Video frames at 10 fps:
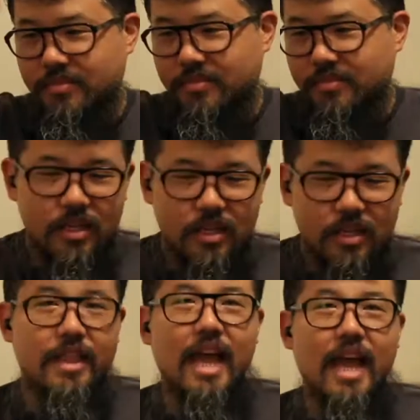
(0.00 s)
and so
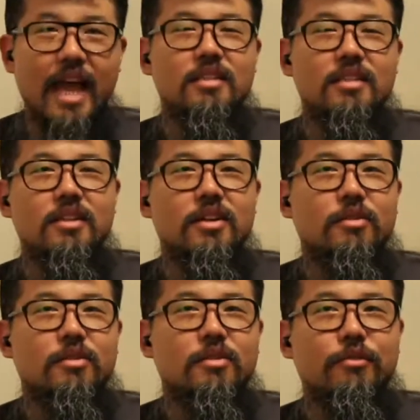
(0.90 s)
that is the
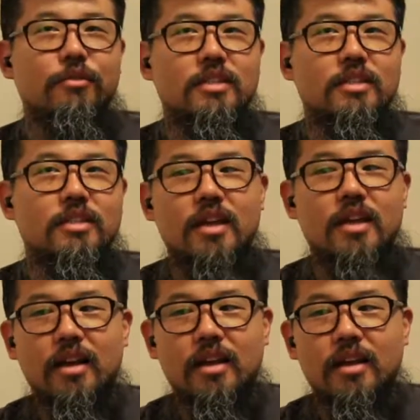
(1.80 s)
reference
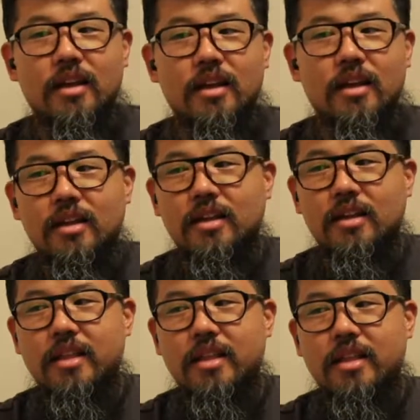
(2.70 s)

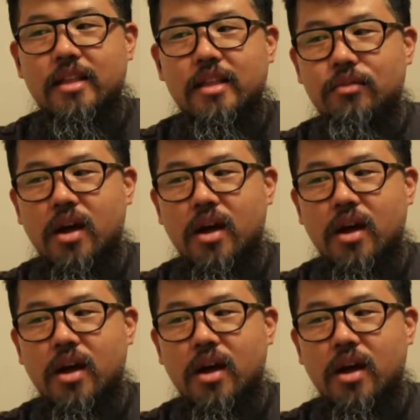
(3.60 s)
that me and Rob